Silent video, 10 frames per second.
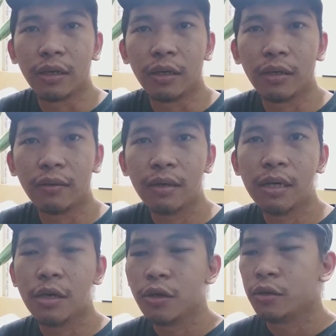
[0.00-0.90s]
here,
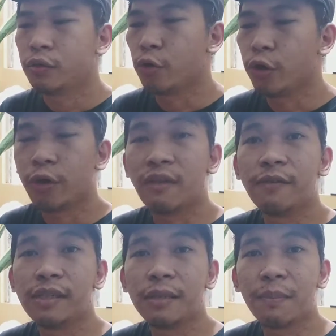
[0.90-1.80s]
so you can
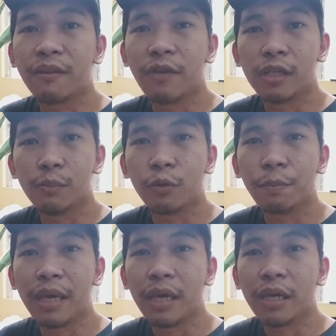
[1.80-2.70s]
visit my Facebook
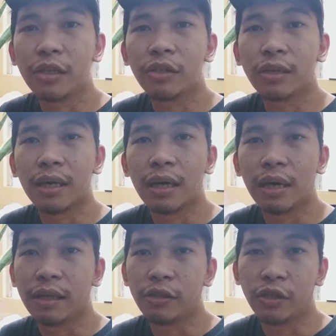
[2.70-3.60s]
page
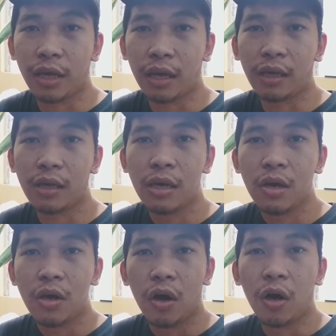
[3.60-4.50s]
and check
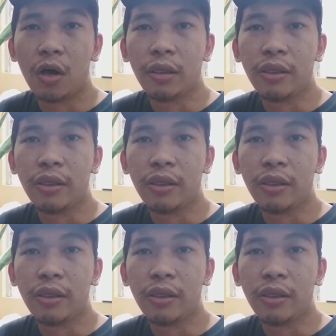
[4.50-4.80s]
all